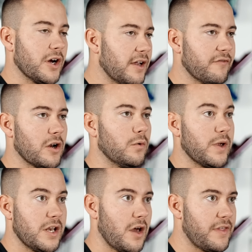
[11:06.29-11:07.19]
Cricut vinyl,
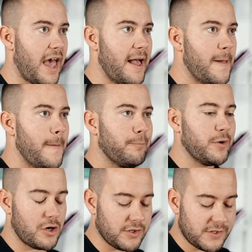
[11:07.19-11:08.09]
we know that,
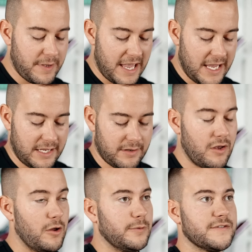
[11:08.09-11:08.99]
but you're also paying
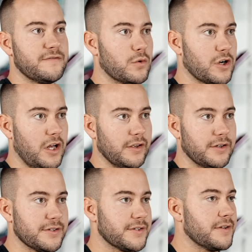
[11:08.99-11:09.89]
almost
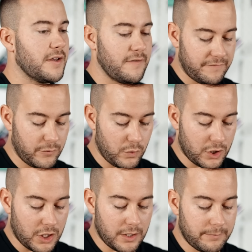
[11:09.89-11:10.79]
$4
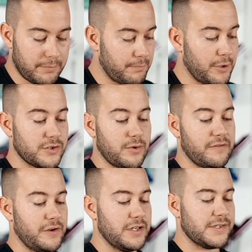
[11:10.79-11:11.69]
for per square foot.